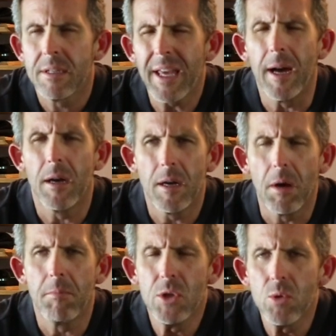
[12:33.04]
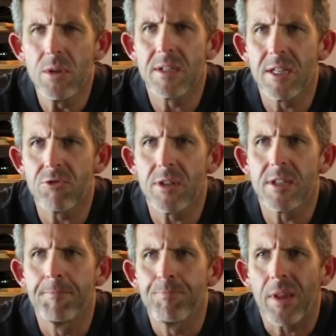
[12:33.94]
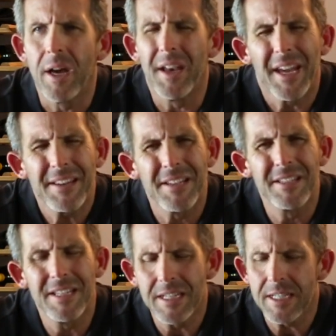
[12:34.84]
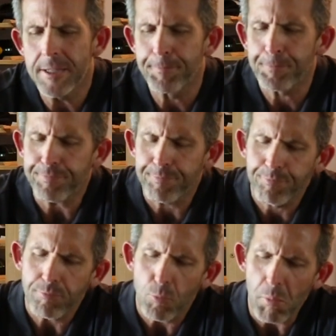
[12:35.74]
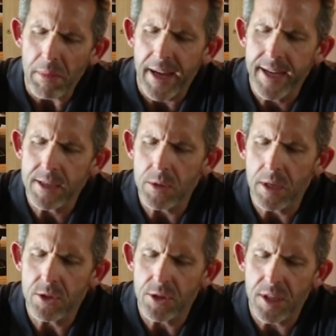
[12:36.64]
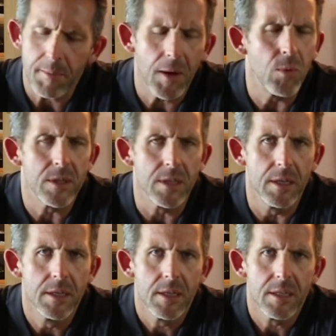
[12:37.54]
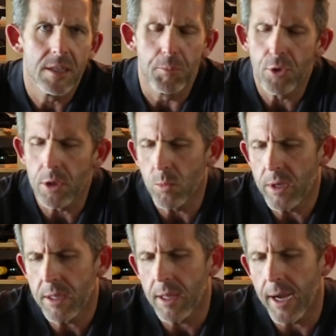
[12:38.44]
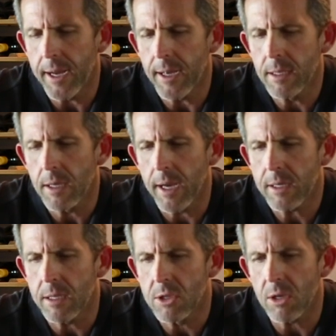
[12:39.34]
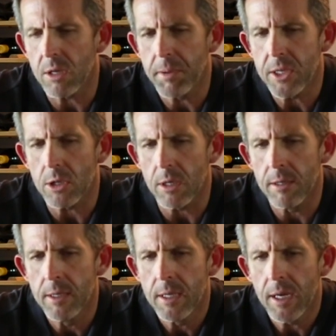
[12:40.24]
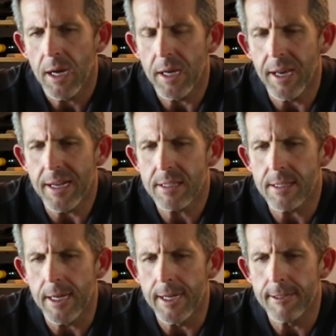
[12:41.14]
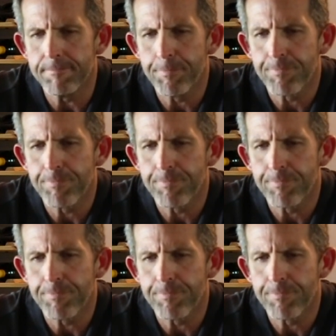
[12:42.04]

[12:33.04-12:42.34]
Yeah, a muted citrus, a nice acidity. As you think about what to put it with, I can certainly picture a nice, going